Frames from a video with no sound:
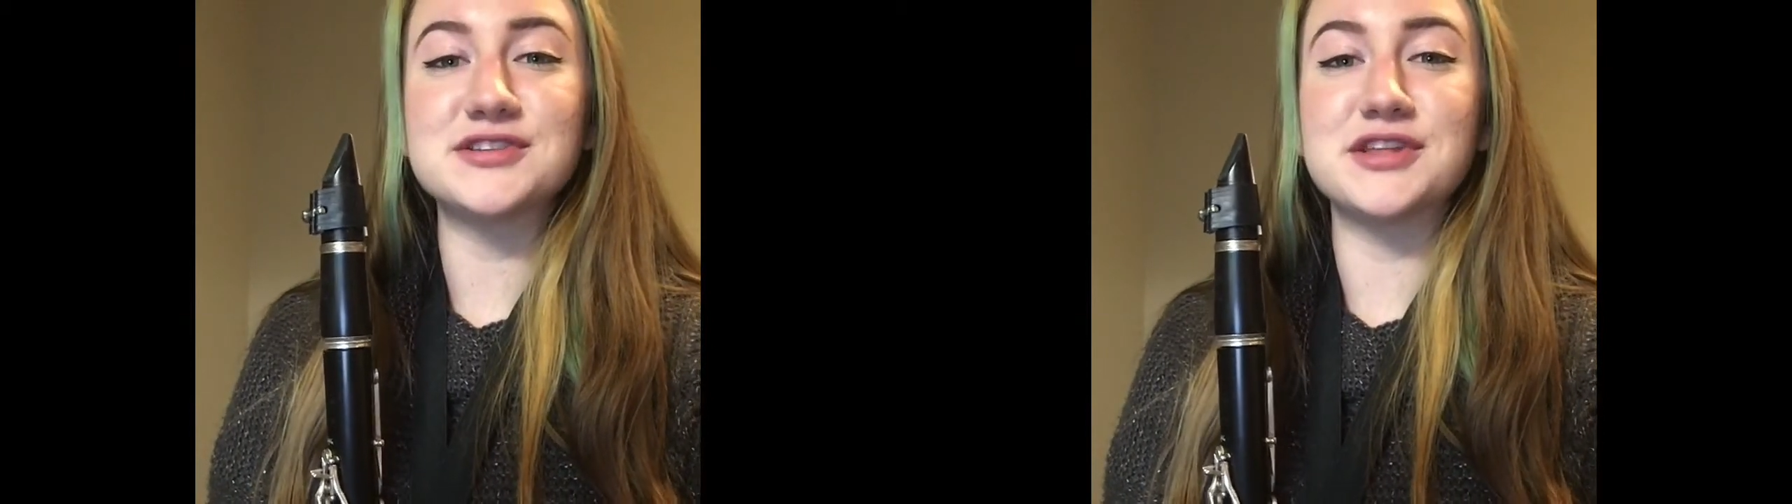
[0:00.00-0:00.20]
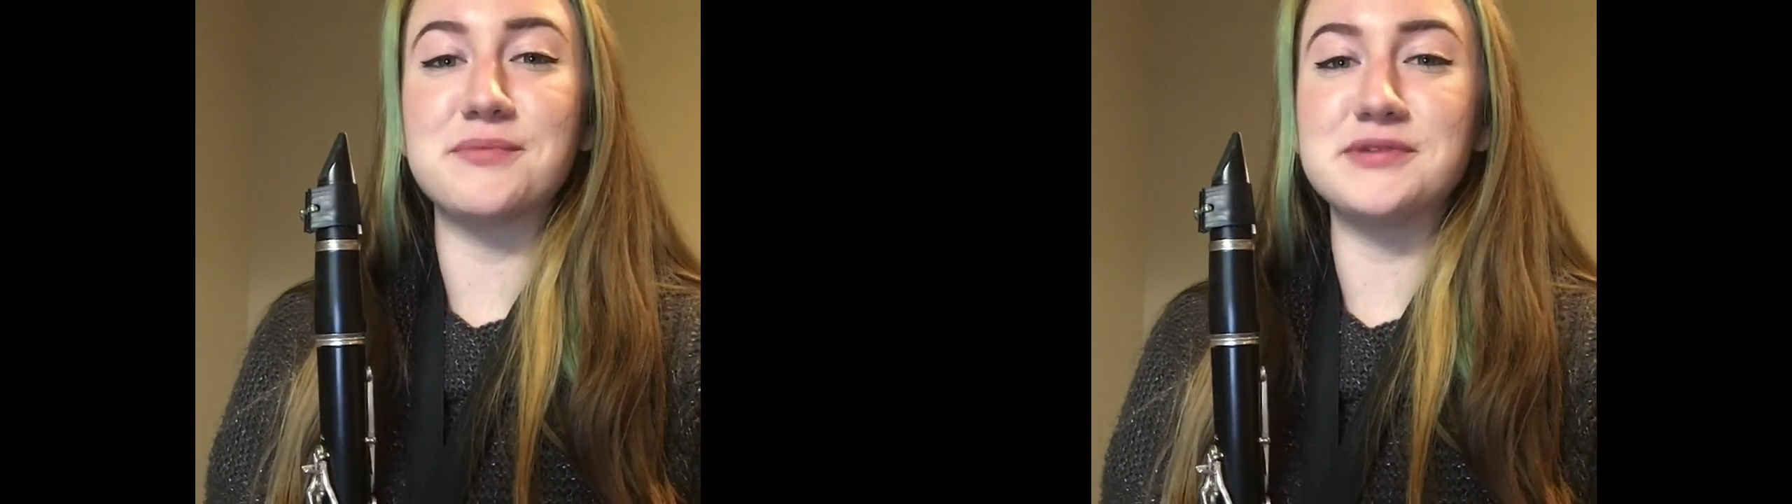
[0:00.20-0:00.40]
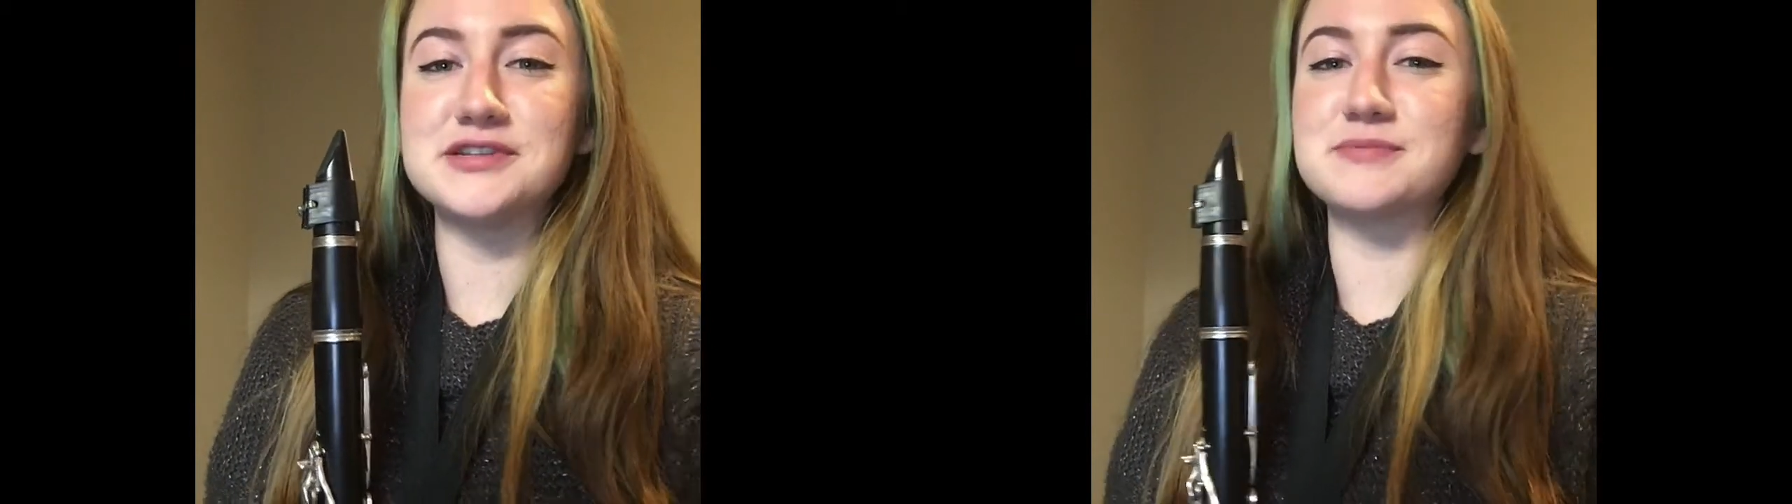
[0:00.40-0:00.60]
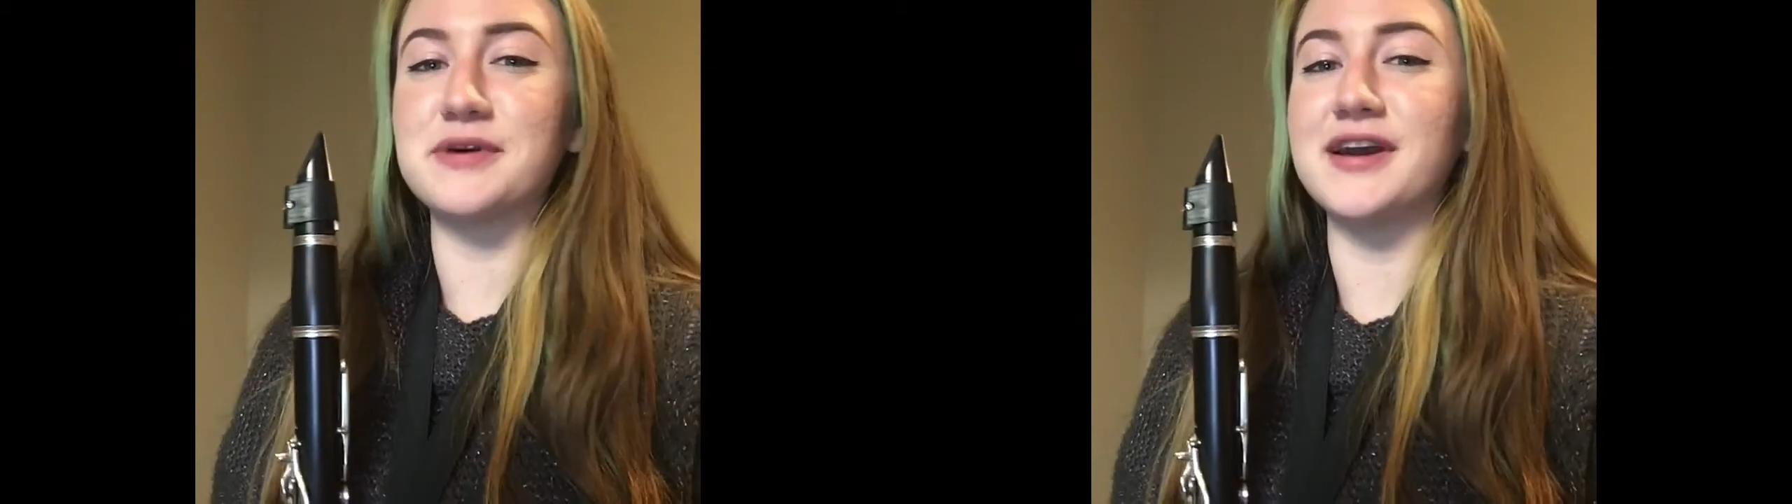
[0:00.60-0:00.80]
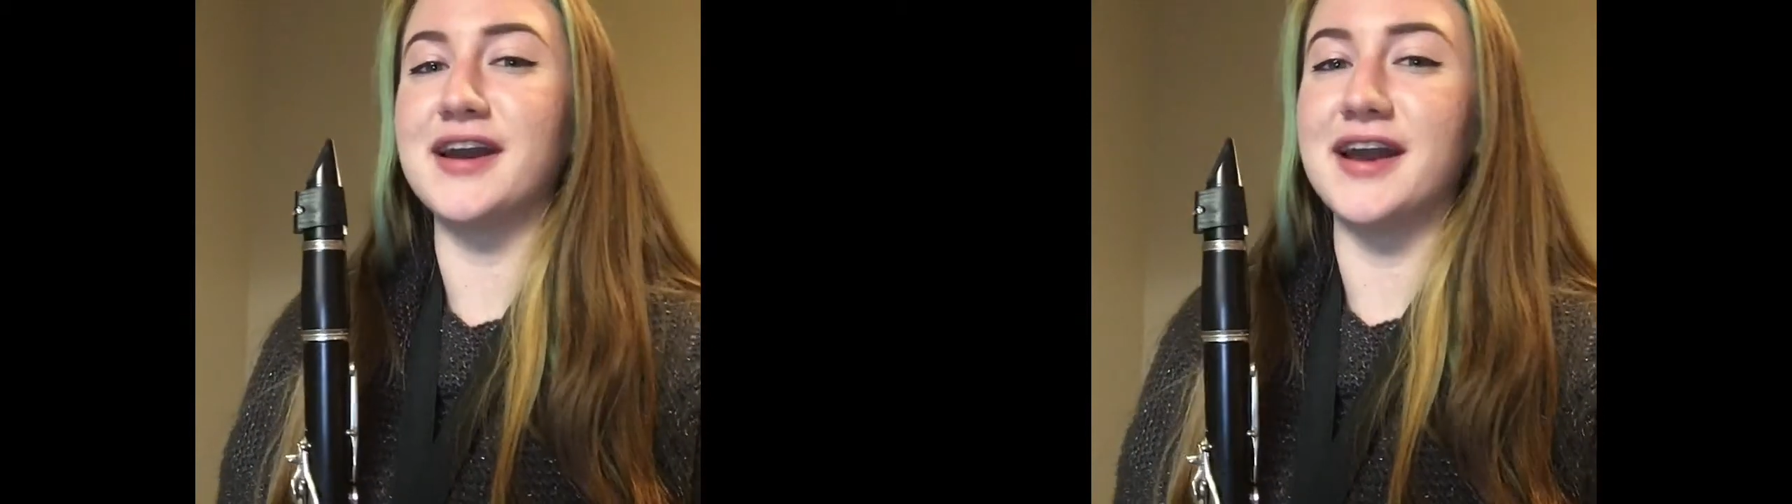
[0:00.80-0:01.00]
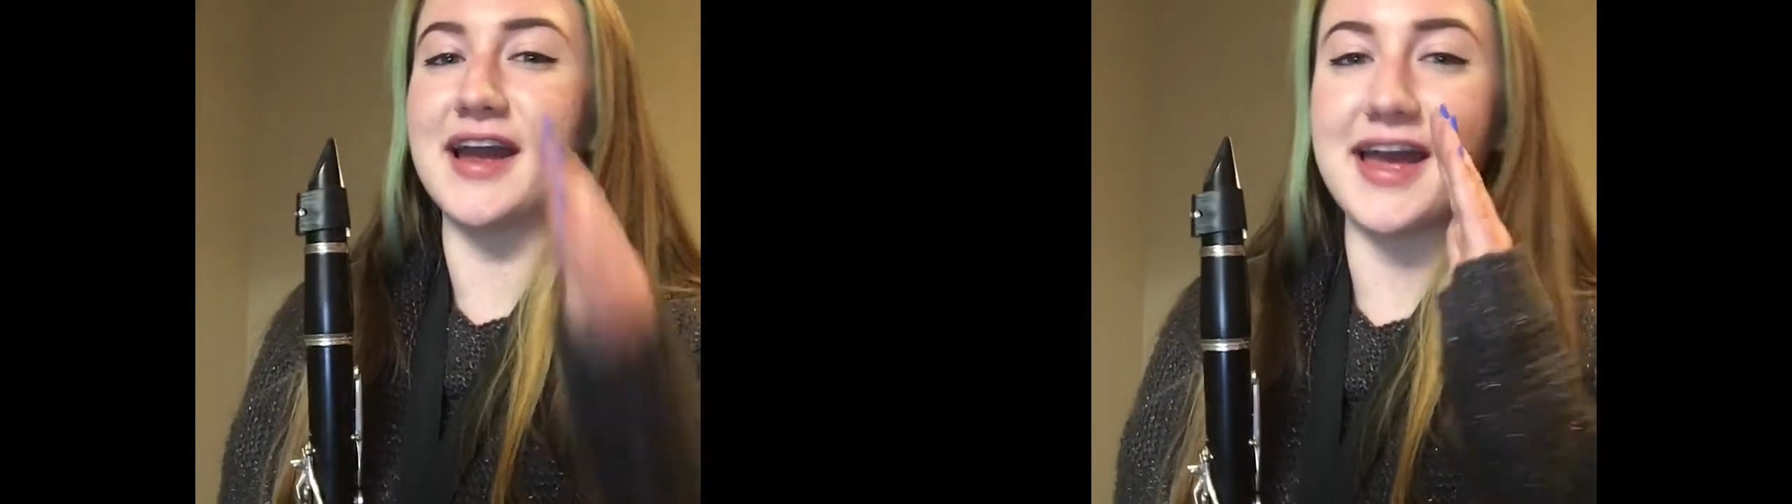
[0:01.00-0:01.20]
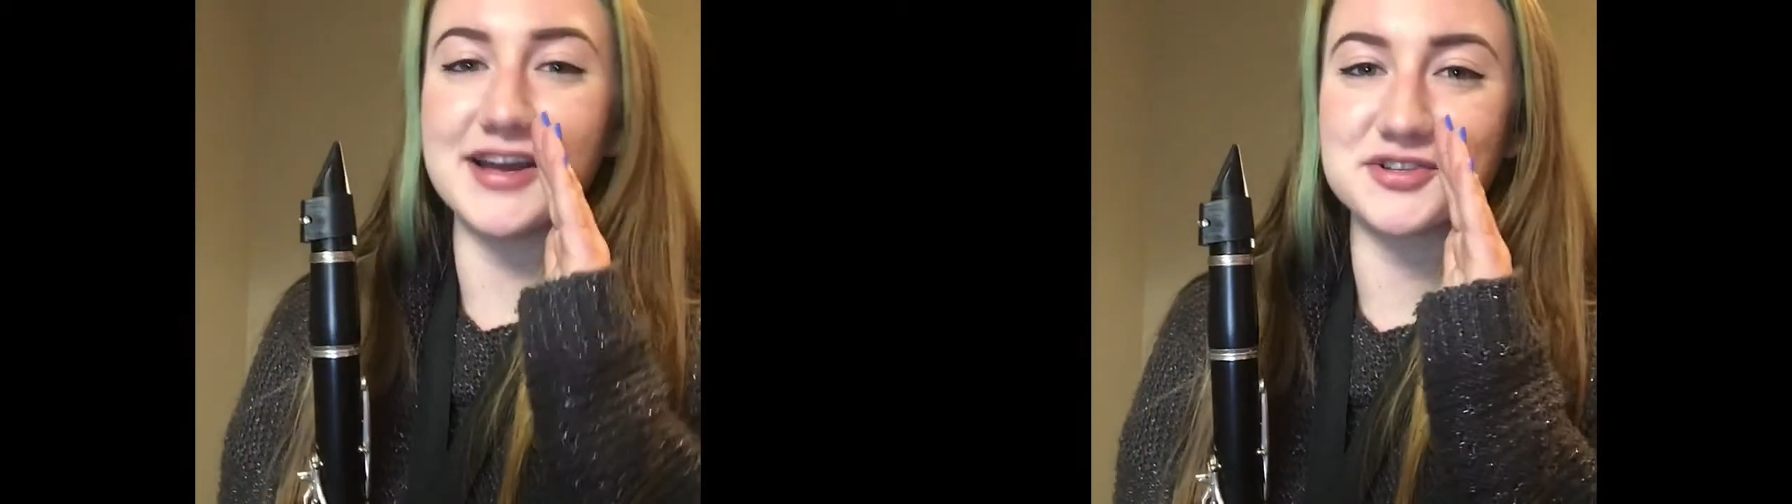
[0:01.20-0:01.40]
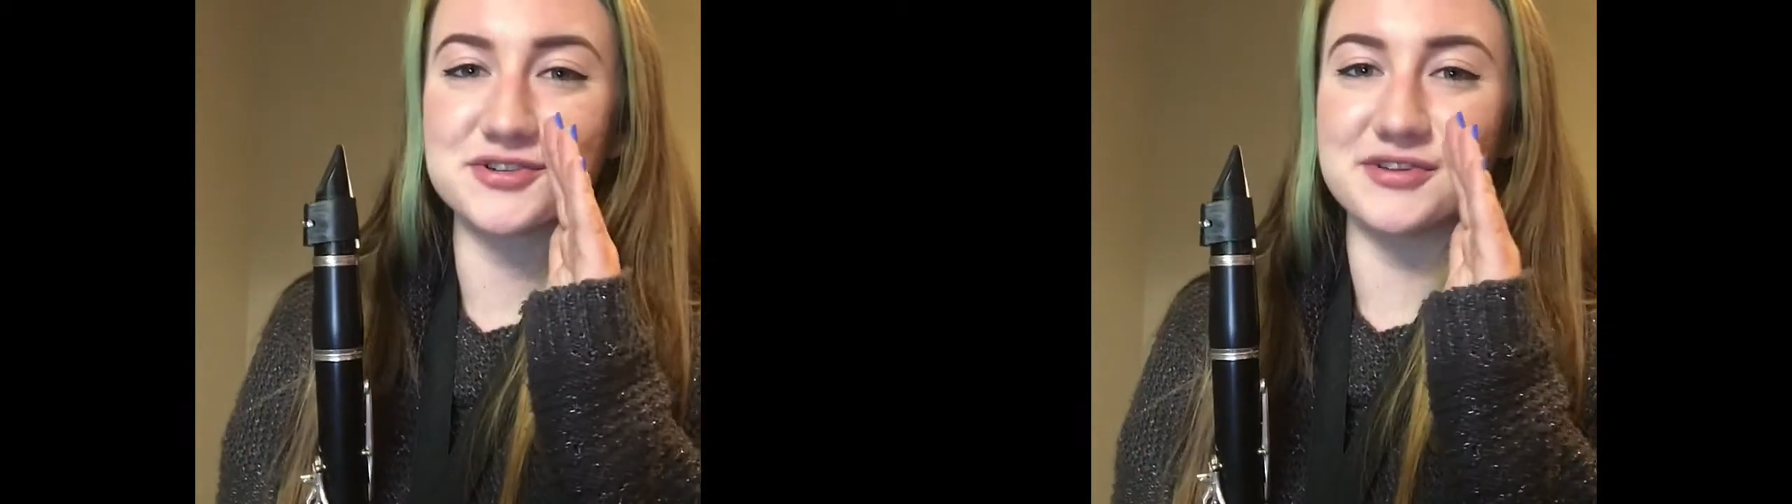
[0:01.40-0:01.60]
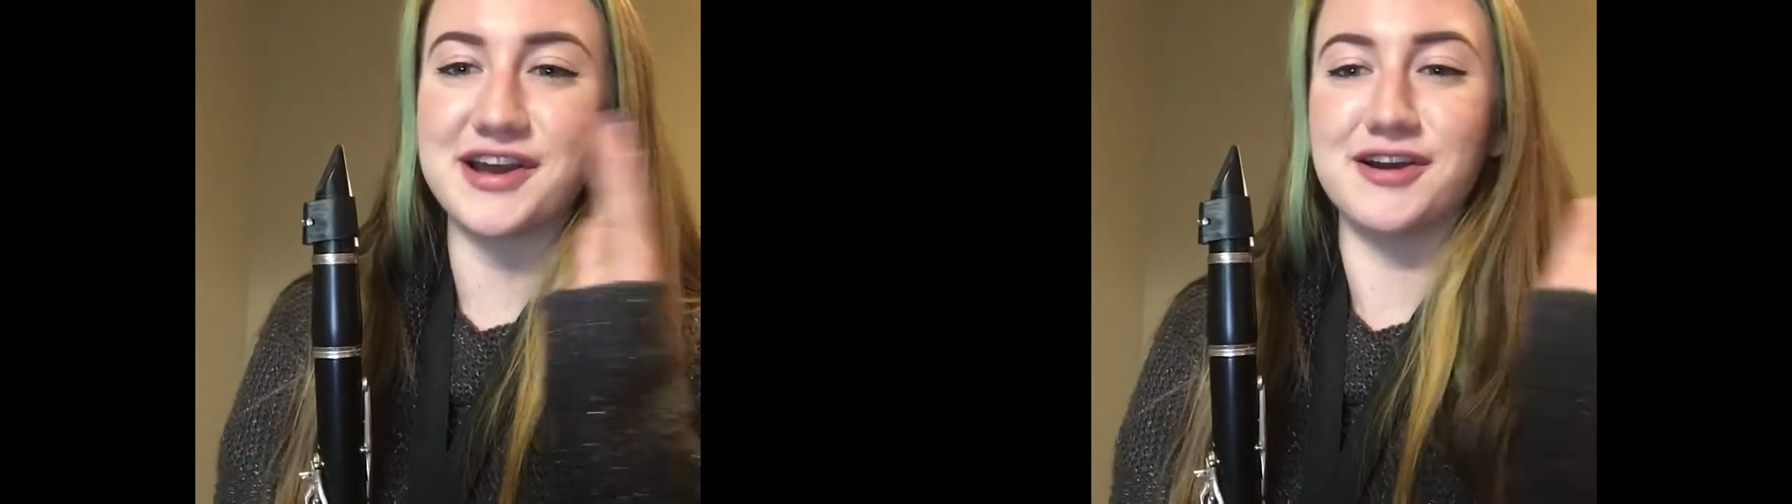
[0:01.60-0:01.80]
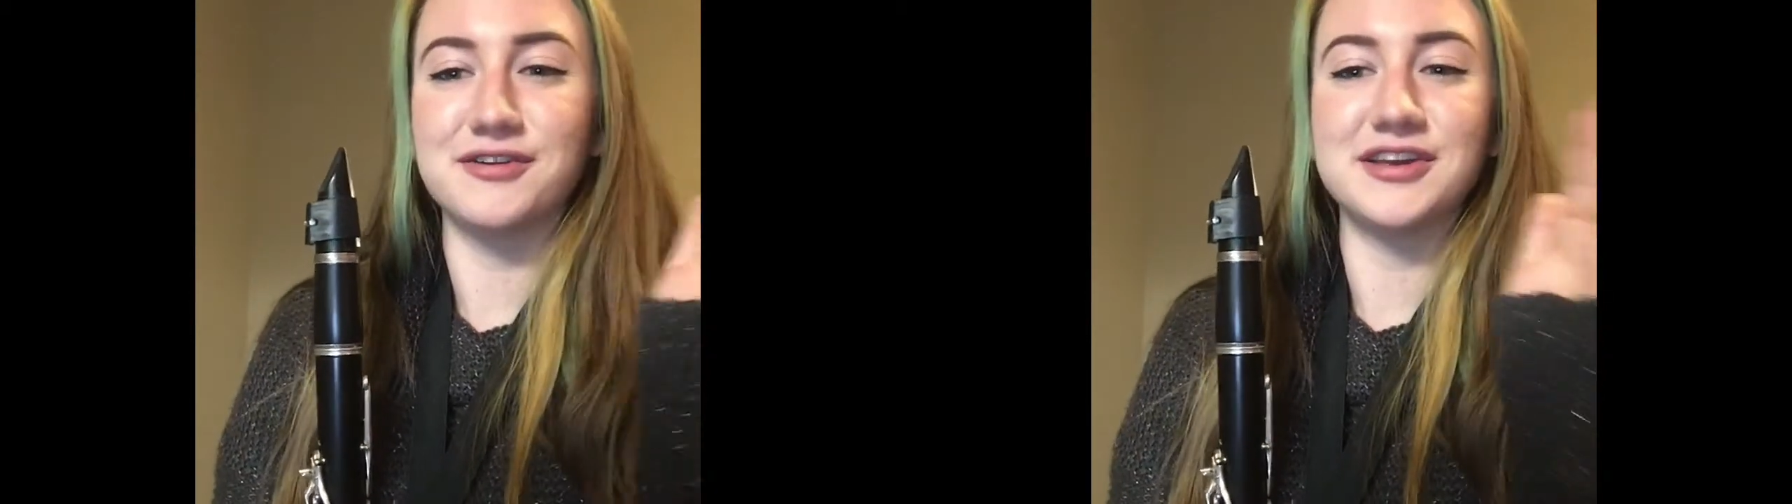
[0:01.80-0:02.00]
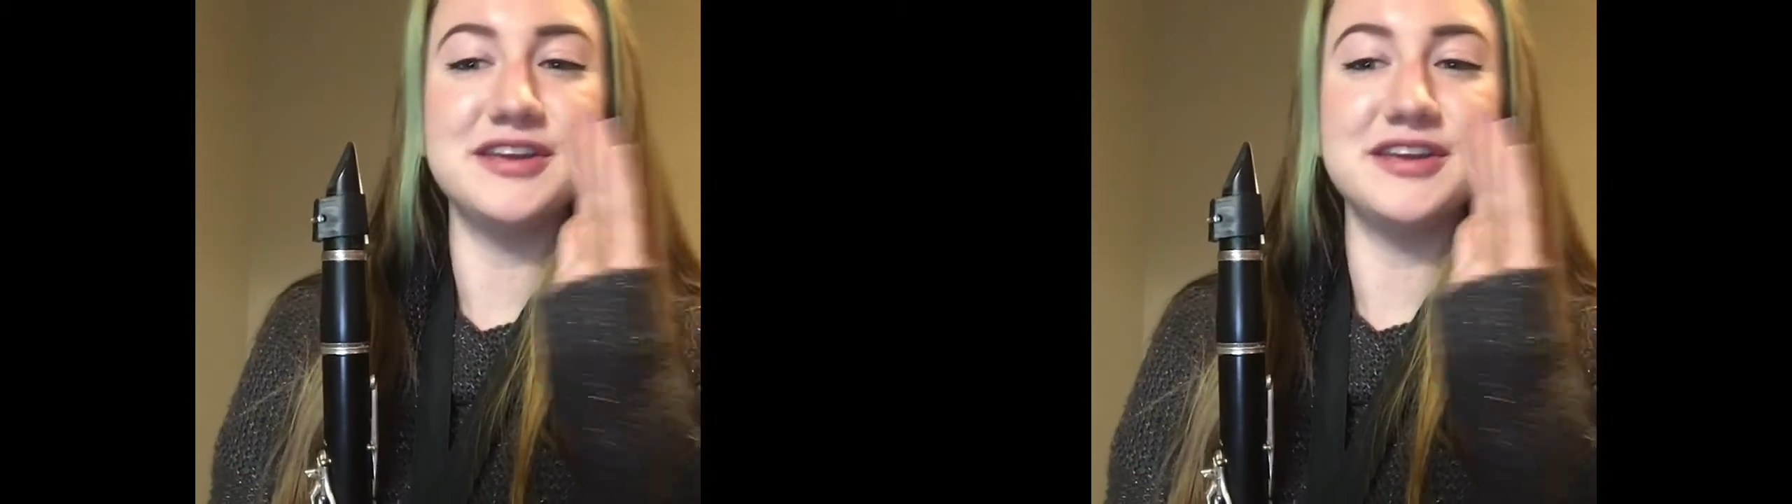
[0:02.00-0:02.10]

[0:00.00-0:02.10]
so that means play extra loud,